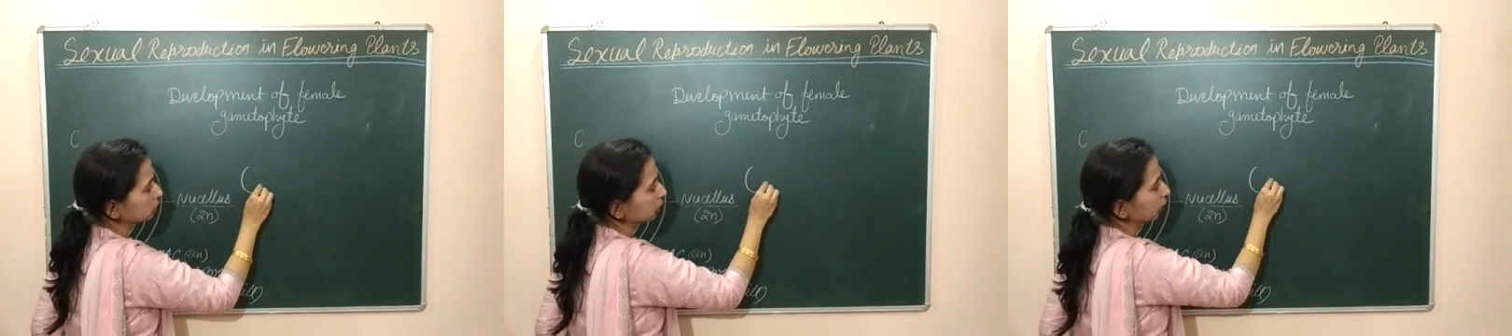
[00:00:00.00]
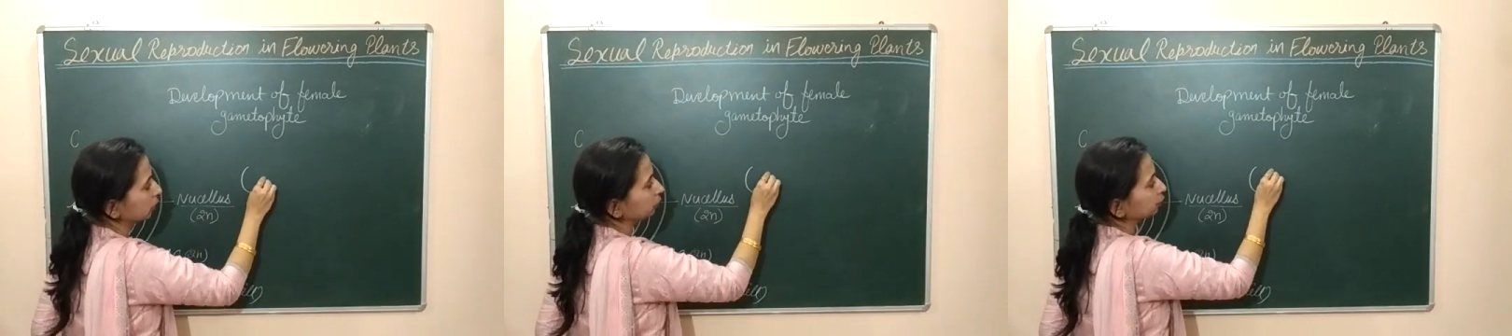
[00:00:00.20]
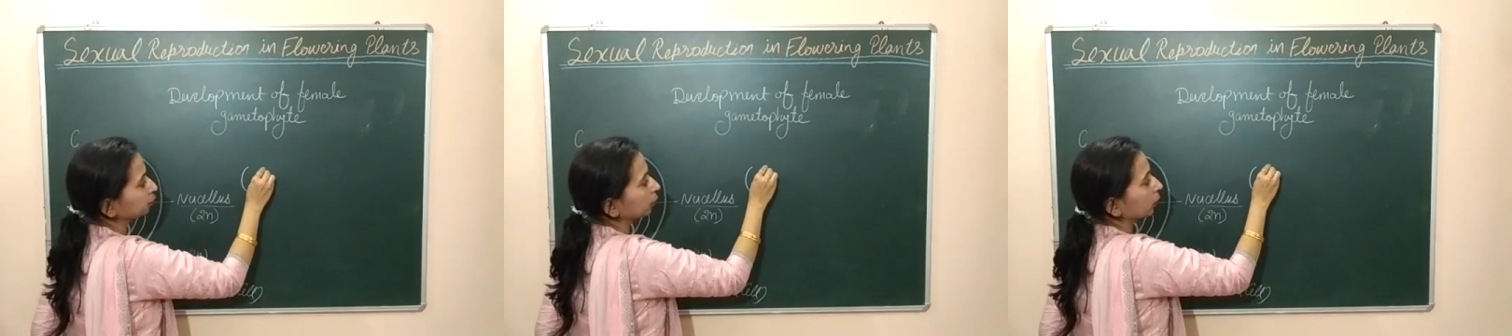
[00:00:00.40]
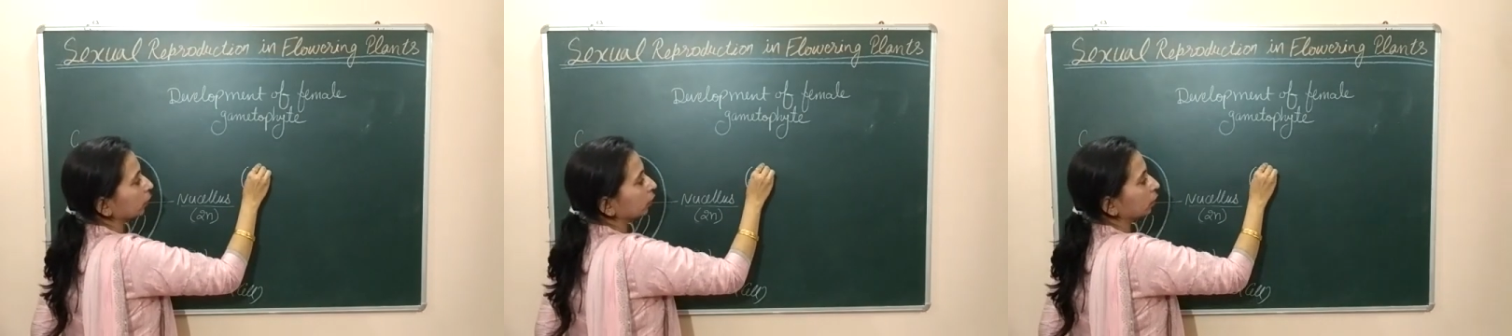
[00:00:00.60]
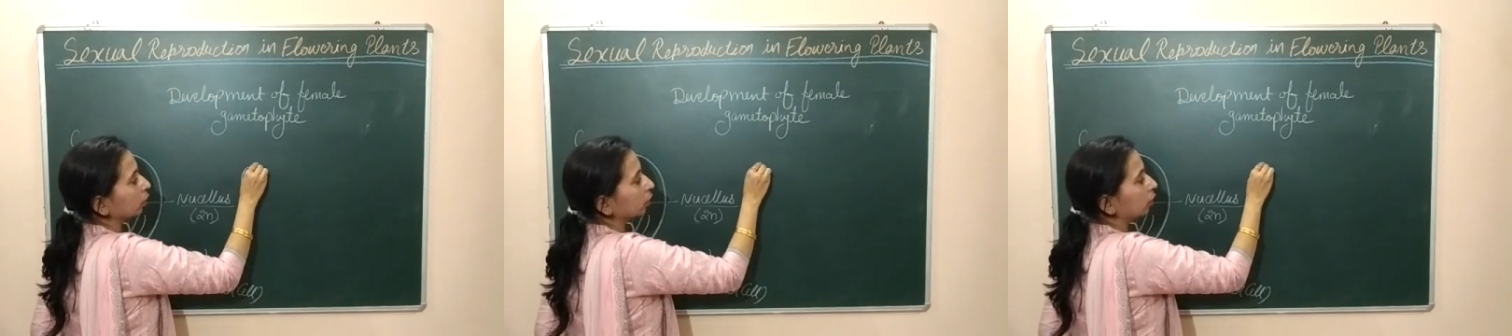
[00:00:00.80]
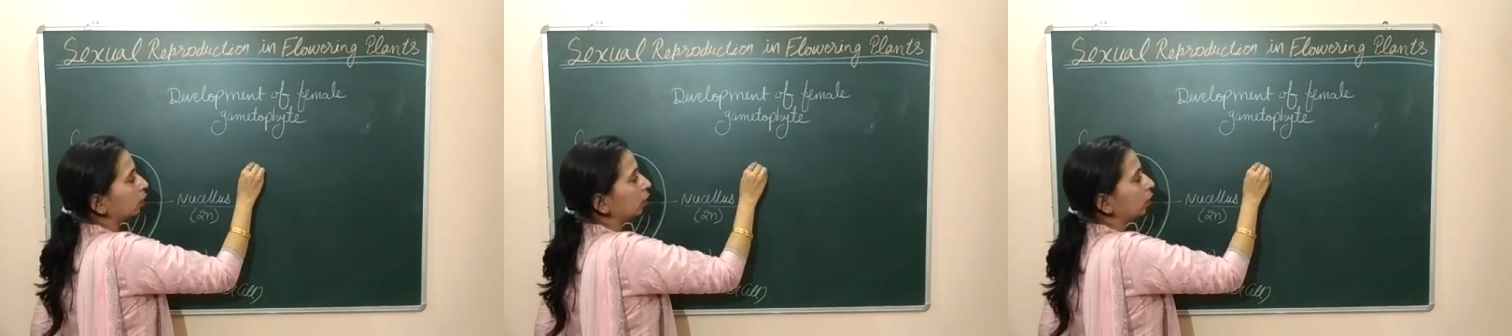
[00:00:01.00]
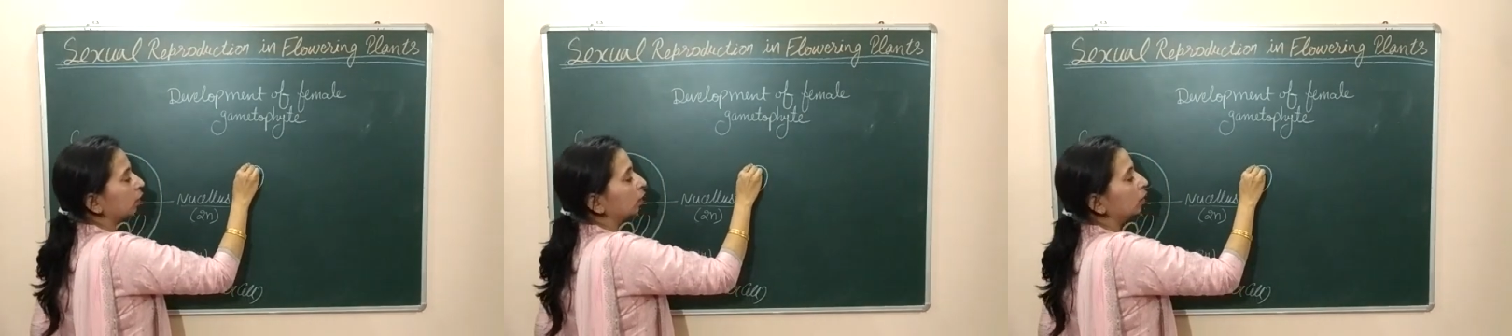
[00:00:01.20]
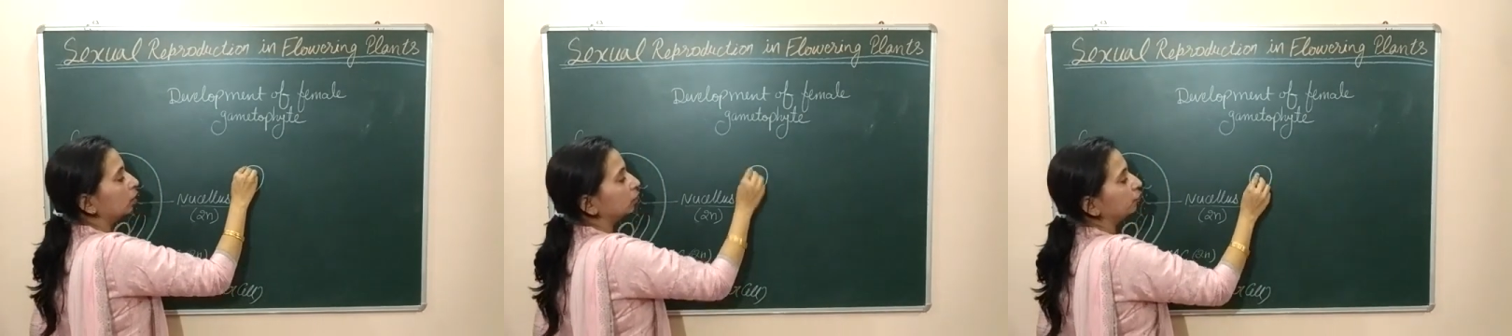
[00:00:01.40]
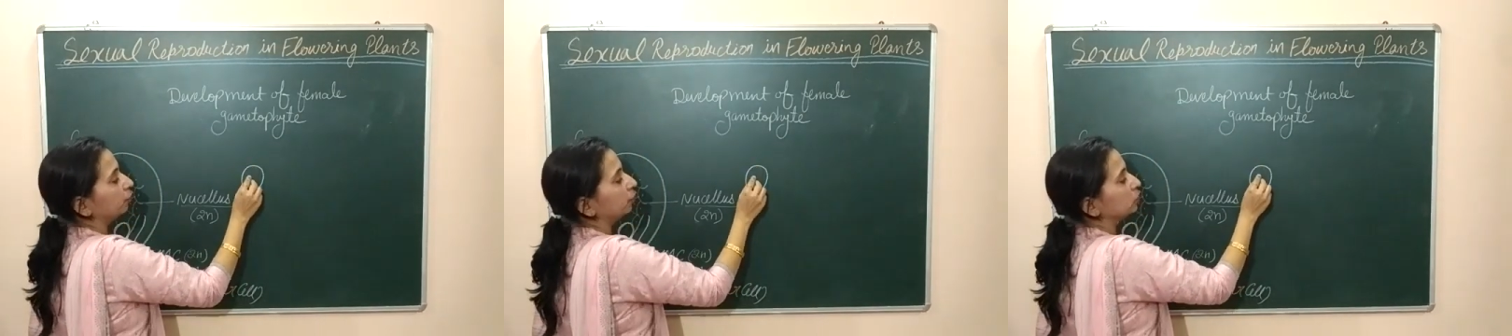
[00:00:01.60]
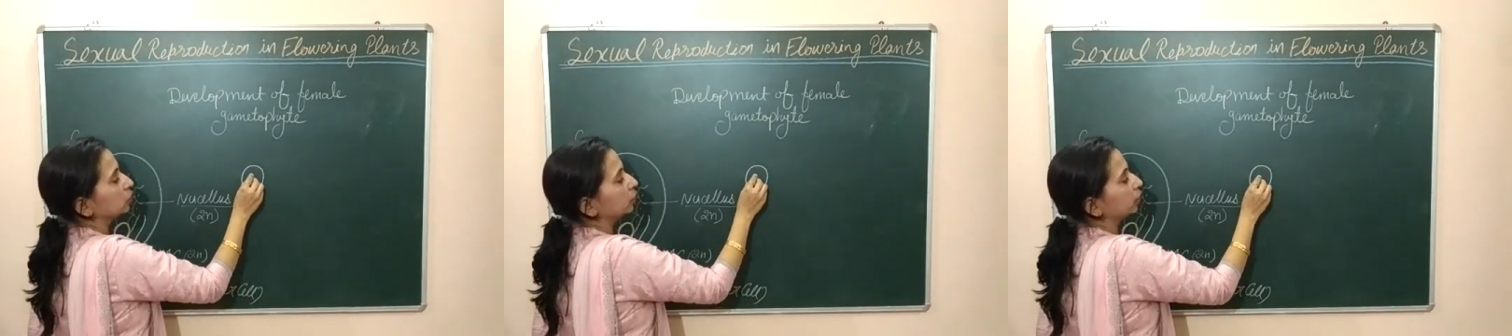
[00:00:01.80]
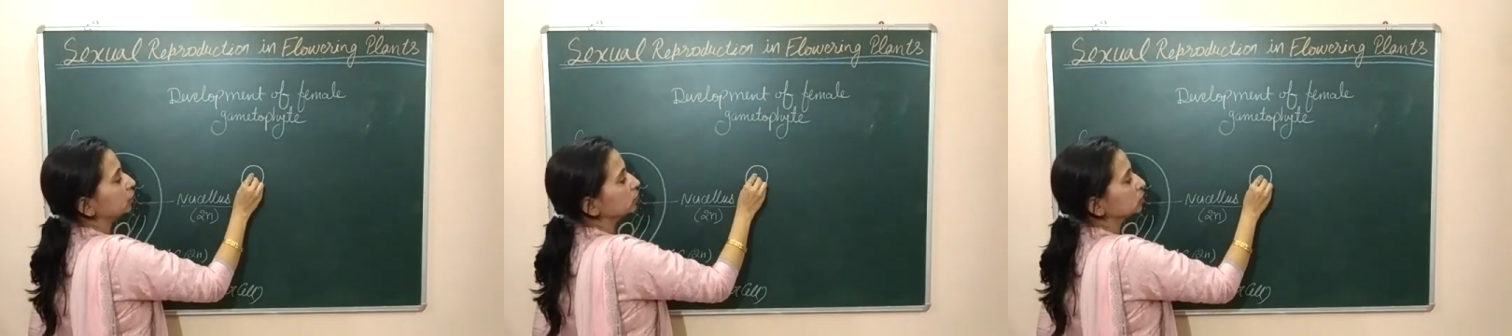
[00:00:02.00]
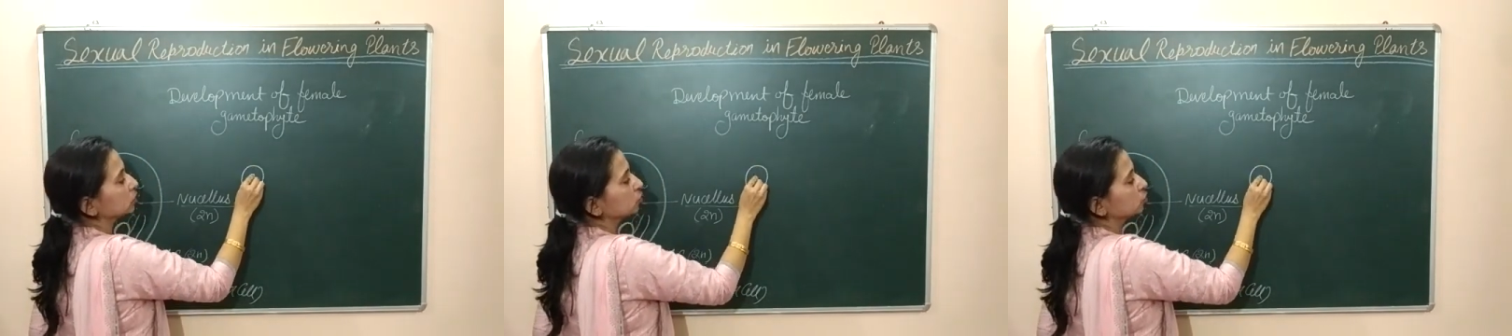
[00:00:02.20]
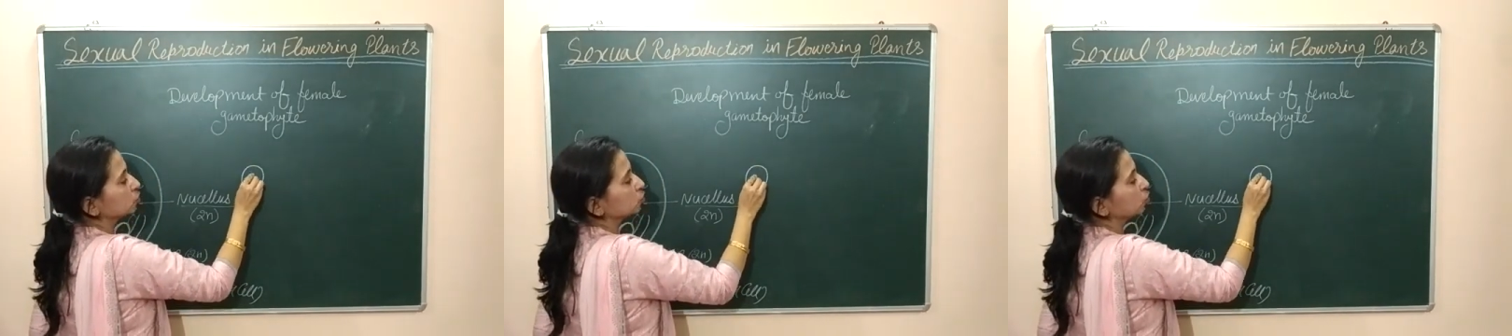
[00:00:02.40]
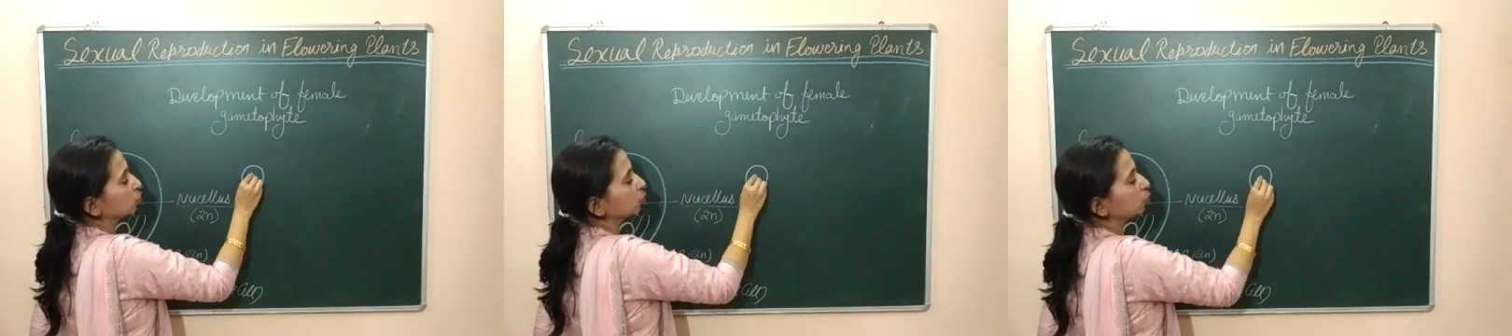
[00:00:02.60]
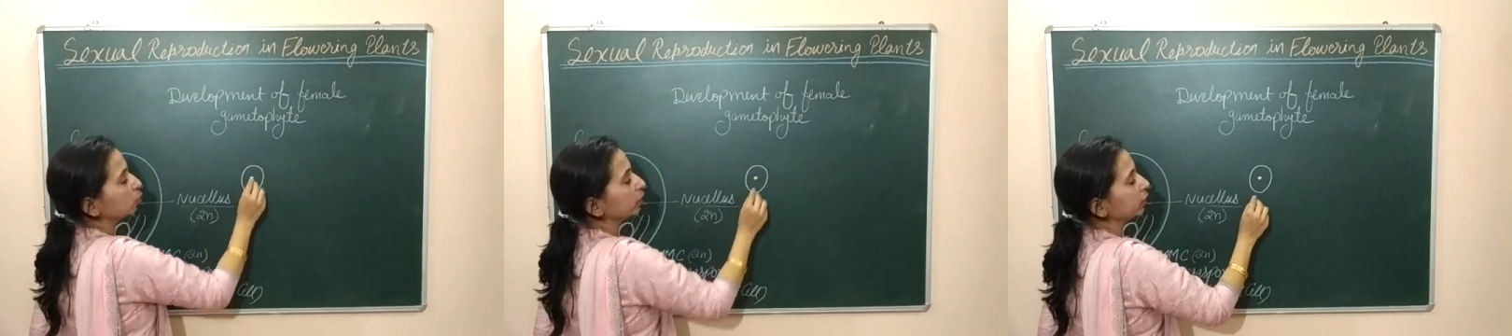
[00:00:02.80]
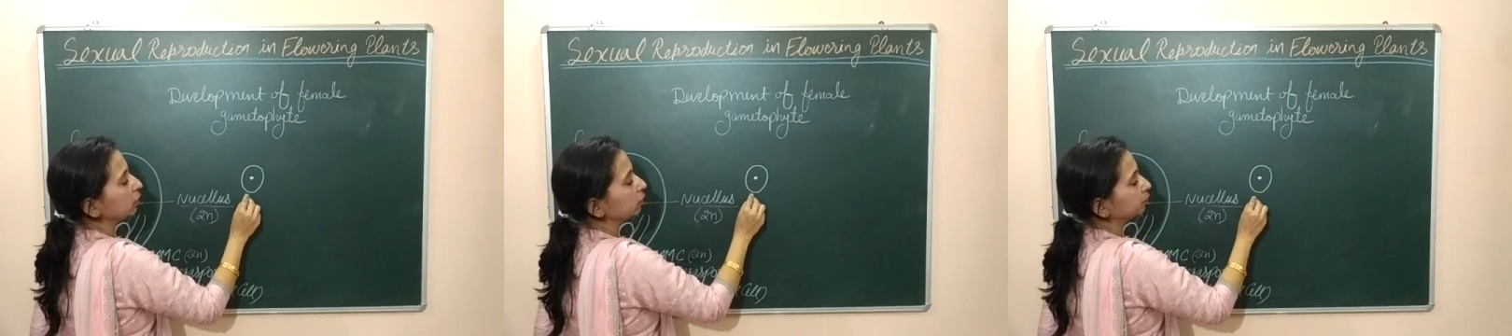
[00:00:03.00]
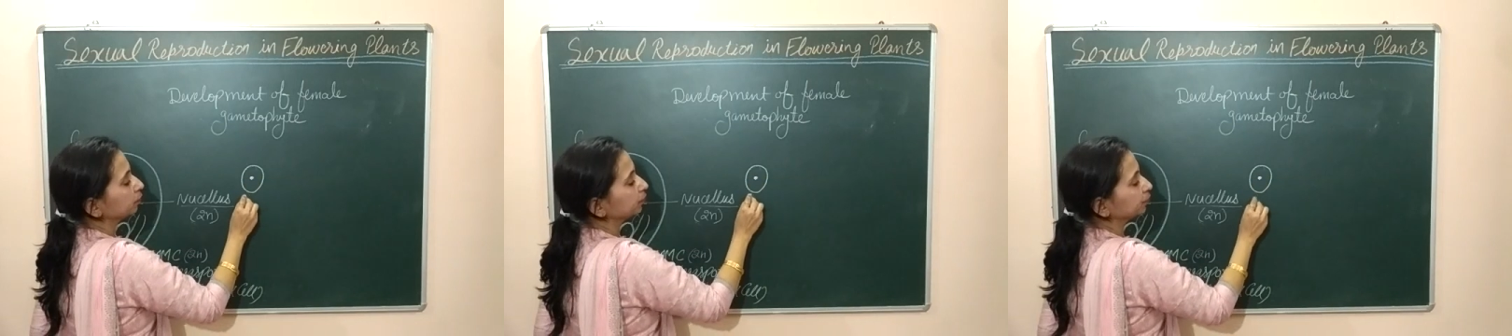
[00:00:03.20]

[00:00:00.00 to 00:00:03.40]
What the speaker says: cell which is 2n